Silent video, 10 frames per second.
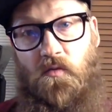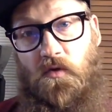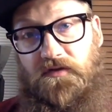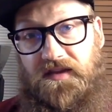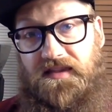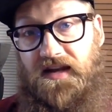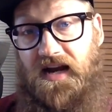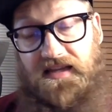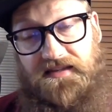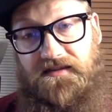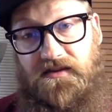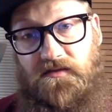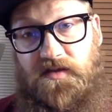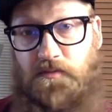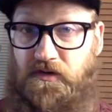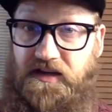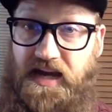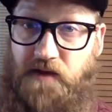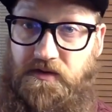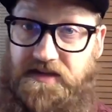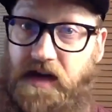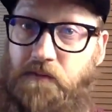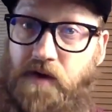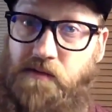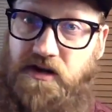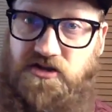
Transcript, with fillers: One thing that I like to do is put the camera down by my